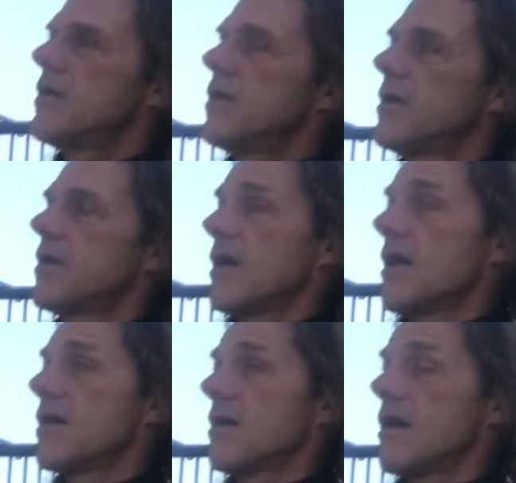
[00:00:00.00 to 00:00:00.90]
And
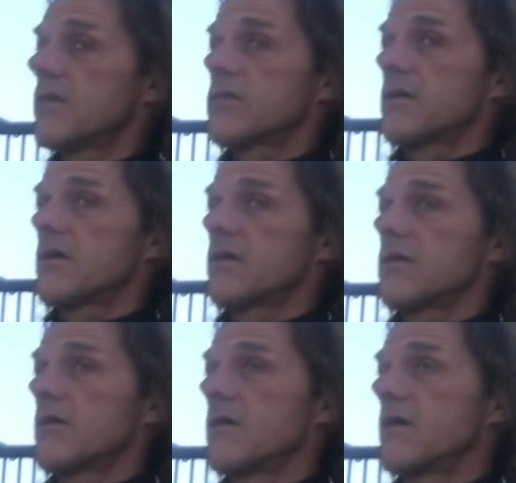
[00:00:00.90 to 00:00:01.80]
I think,
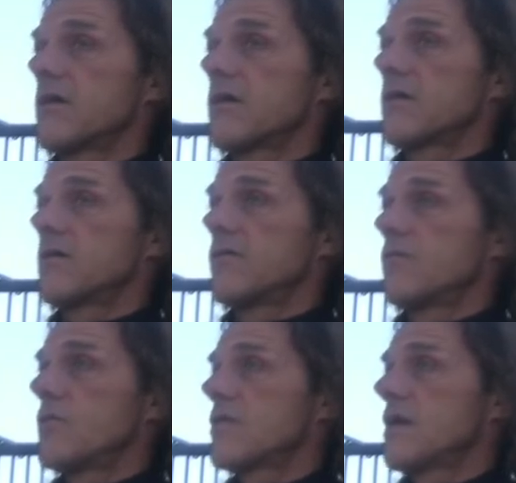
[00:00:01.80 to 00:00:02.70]
you know, like, to
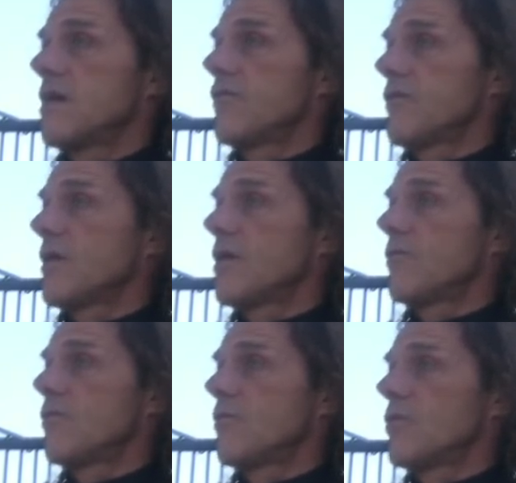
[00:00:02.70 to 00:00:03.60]
be safe,
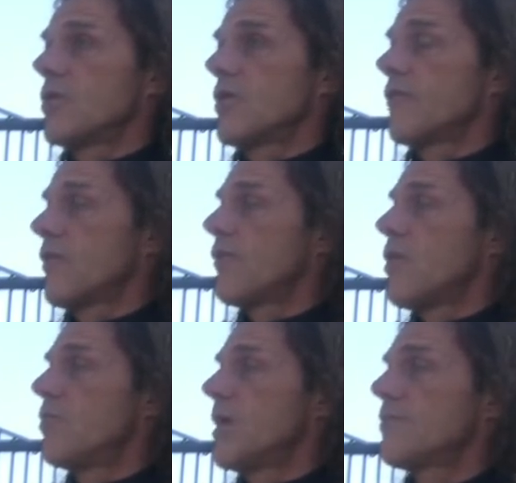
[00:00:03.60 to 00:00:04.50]
you know, if you have
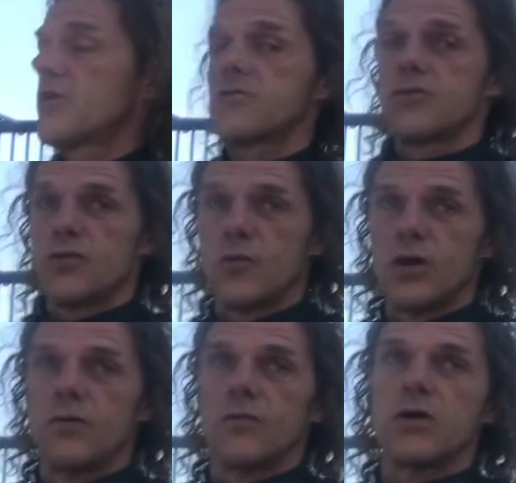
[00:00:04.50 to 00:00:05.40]
low blood pressure, you
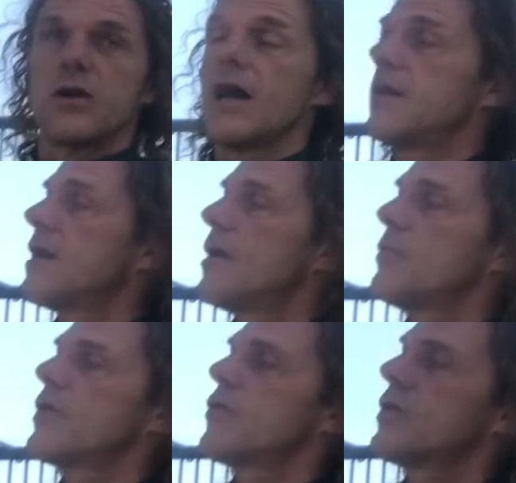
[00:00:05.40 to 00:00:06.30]
really want to lie down,
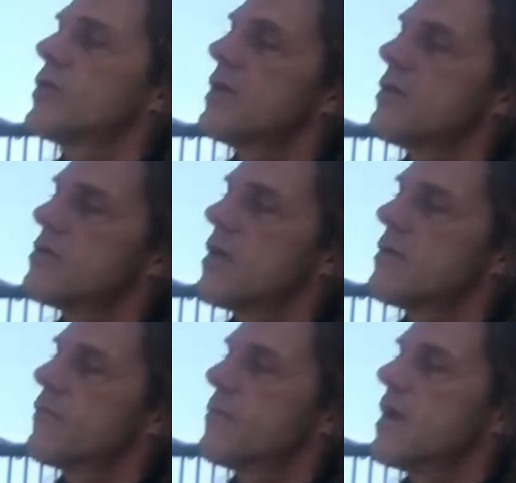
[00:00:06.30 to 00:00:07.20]
because I think the
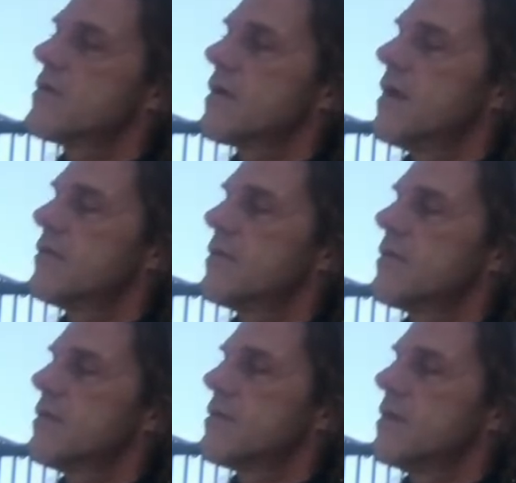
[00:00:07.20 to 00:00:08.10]
chance of passing out is
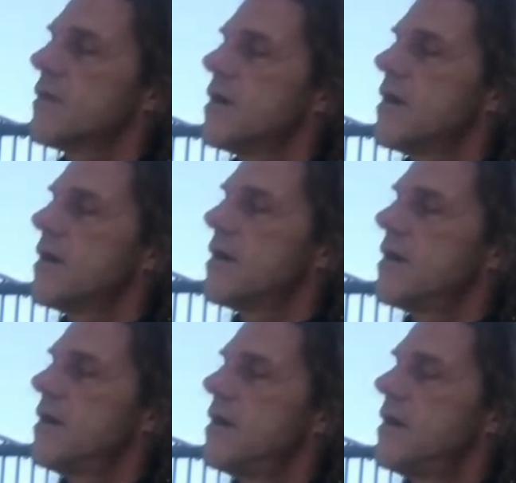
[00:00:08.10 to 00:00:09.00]
a lot higher.
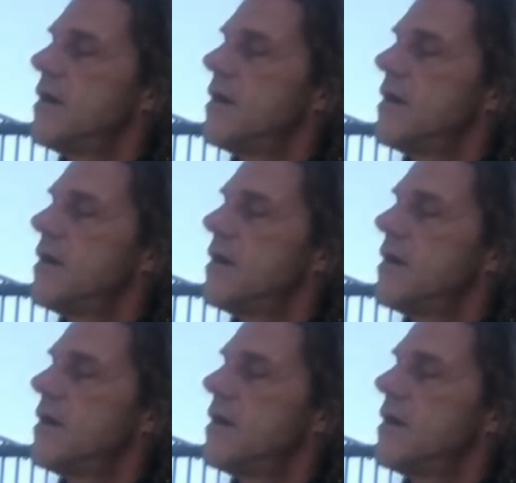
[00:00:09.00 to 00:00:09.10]
Mm-hmm.